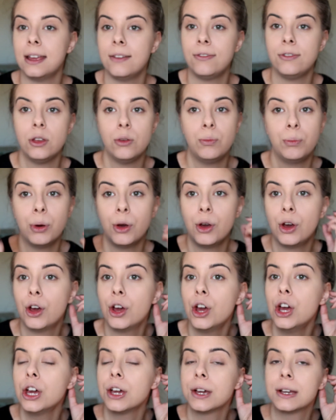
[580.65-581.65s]
if you put
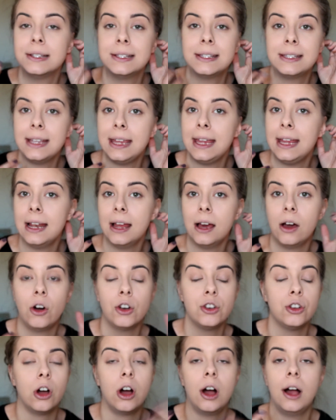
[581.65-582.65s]
concealer
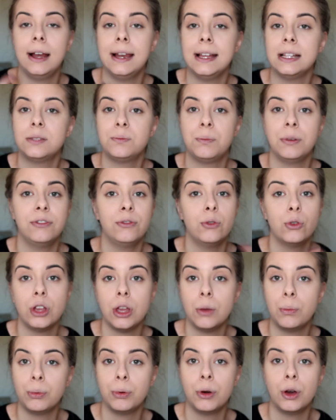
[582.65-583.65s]
on your eyelids before
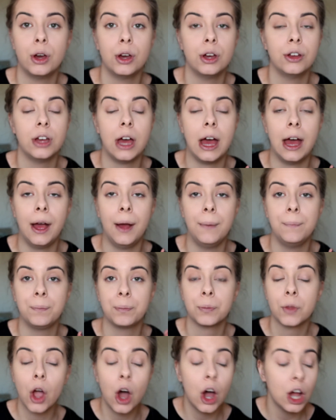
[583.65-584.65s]
you put
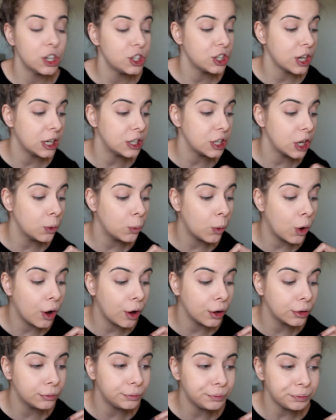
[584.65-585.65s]
eyeshadow
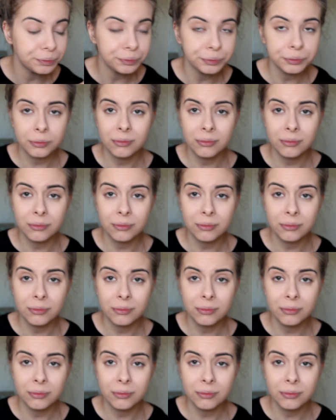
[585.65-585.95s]
on